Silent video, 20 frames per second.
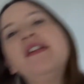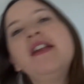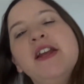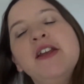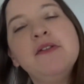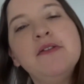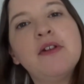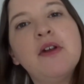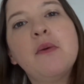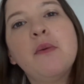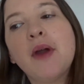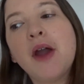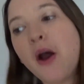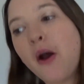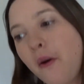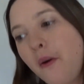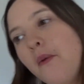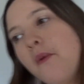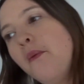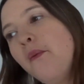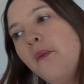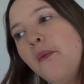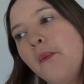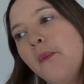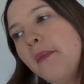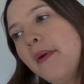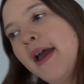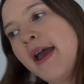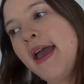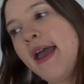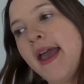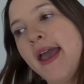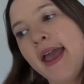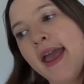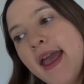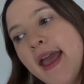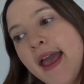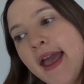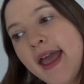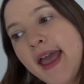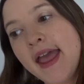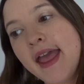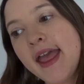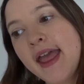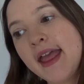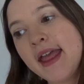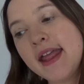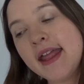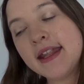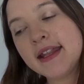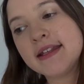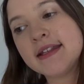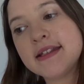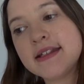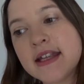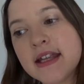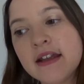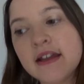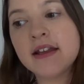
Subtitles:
let you know we're home, and